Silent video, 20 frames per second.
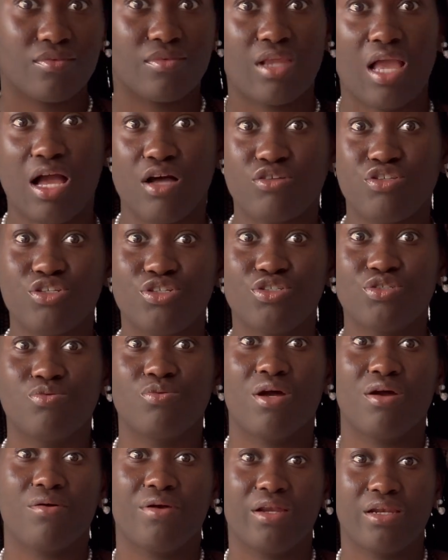I'll just
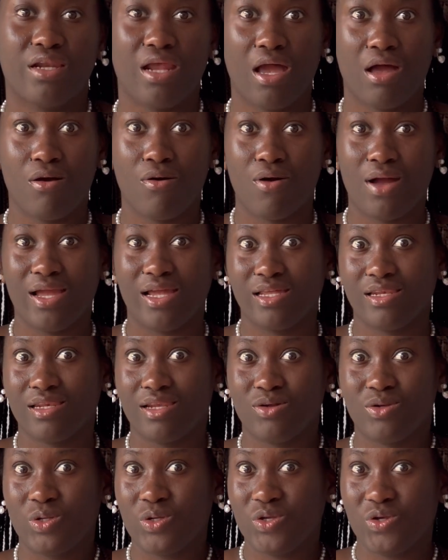wear it now and
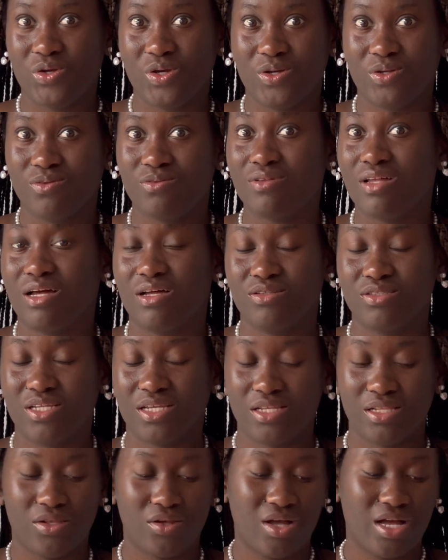I'll
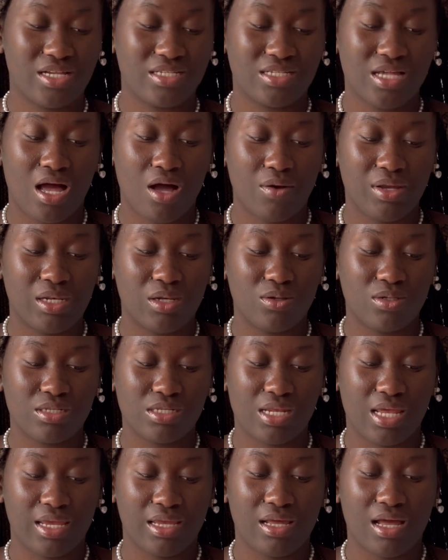tell you guys how it
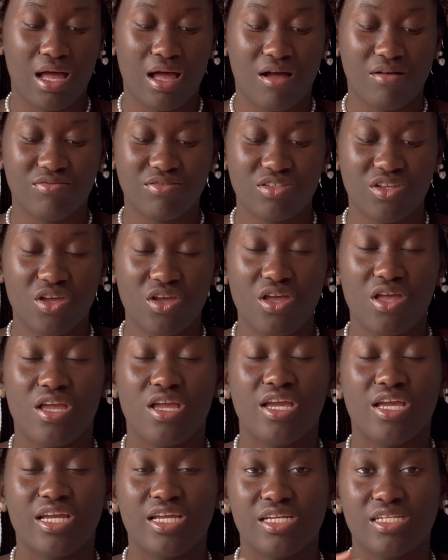looks like after.
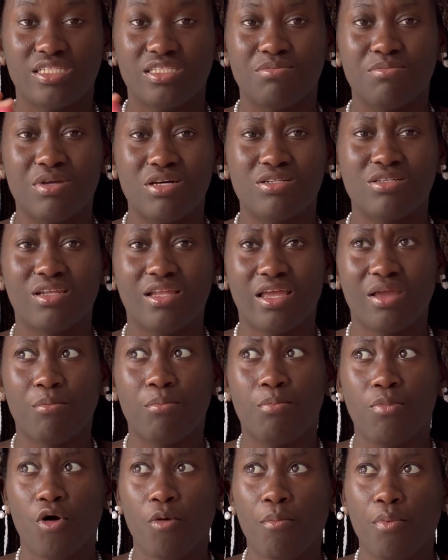It smells like
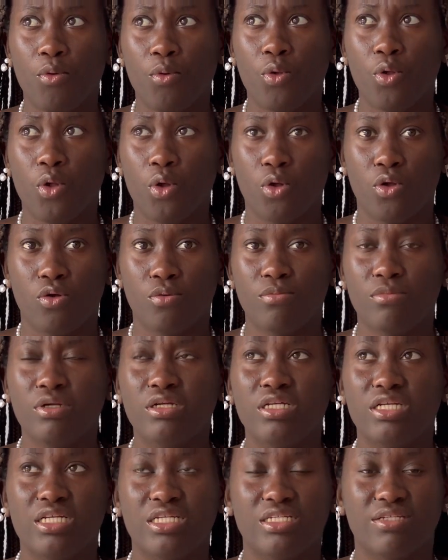bubble
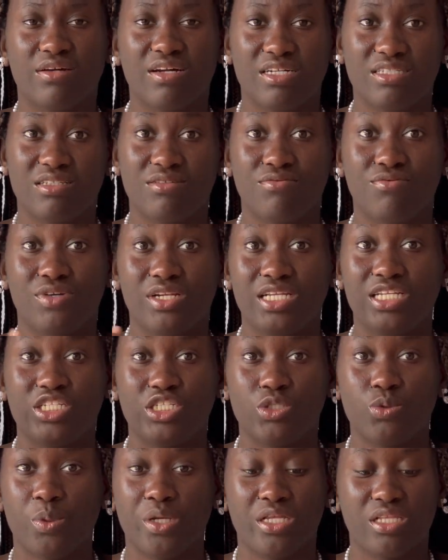gum. It has a really
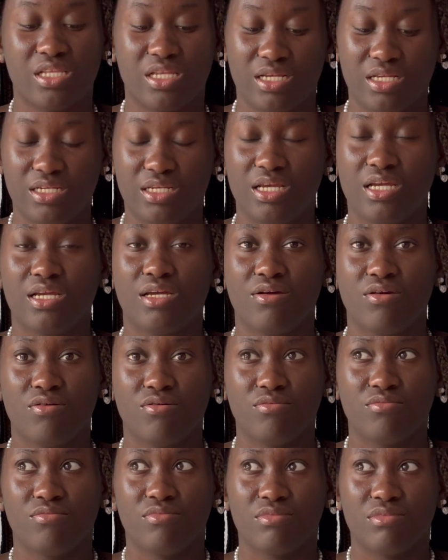sweet and
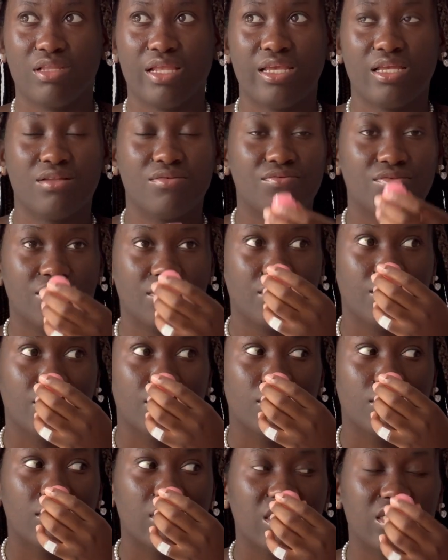like
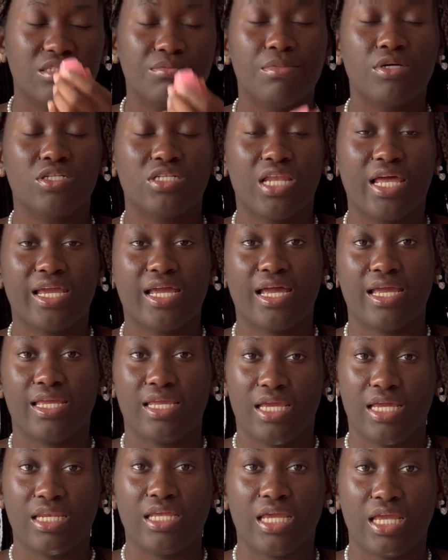it smells like I
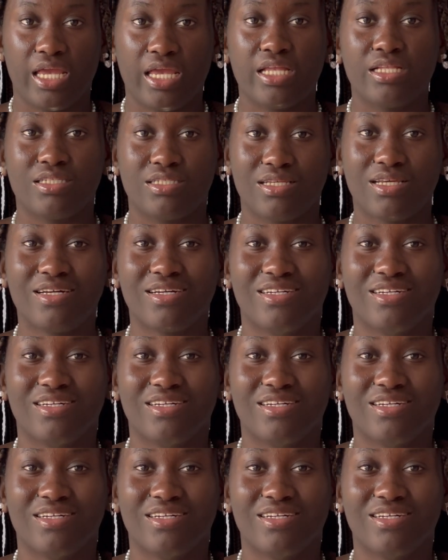can eat.